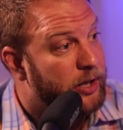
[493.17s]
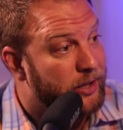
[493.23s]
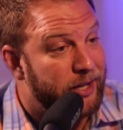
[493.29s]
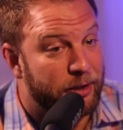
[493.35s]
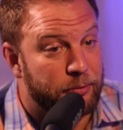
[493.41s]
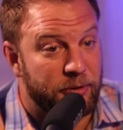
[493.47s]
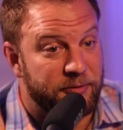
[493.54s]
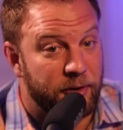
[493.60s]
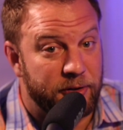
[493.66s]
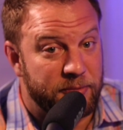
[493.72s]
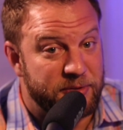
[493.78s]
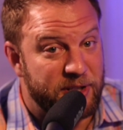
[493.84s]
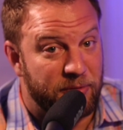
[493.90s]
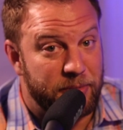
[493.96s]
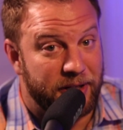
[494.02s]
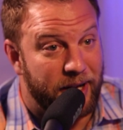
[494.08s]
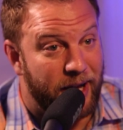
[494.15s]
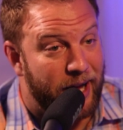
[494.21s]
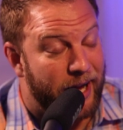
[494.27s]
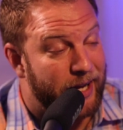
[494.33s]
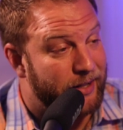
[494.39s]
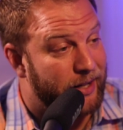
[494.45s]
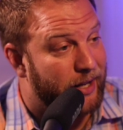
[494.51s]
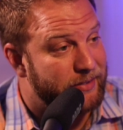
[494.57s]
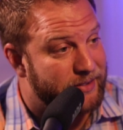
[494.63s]
Nick referred to himself being a
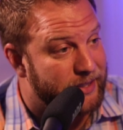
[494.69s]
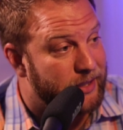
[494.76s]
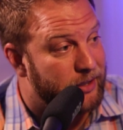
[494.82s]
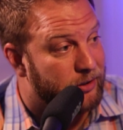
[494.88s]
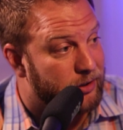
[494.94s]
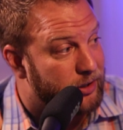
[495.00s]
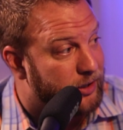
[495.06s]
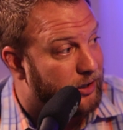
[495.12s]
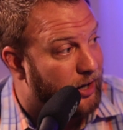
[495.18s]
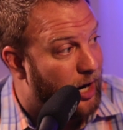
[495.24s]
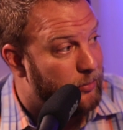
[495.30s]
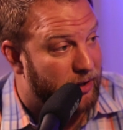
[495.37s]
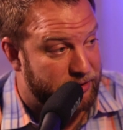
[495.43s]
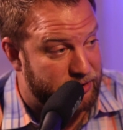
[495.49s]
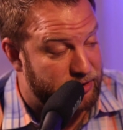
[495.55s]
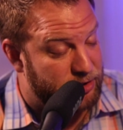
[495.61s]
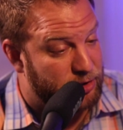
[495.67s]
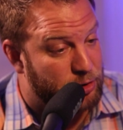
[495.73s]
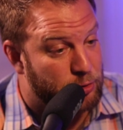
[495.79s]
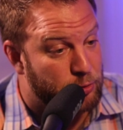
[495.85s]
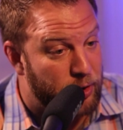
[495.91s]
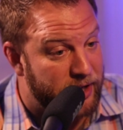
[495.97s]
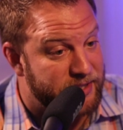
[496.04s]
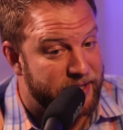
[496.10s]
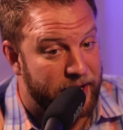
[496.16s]
high D earlier. I'm a
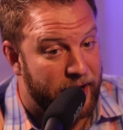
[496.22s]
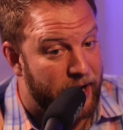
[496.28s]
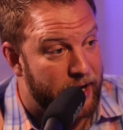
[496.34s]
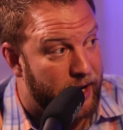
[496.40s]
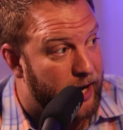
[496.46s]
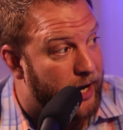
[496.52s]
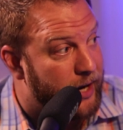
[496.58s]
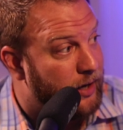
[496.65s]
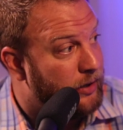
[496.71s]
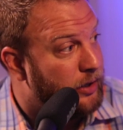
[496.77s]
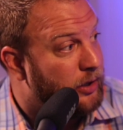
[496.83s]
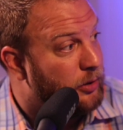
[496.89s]
crazy high I.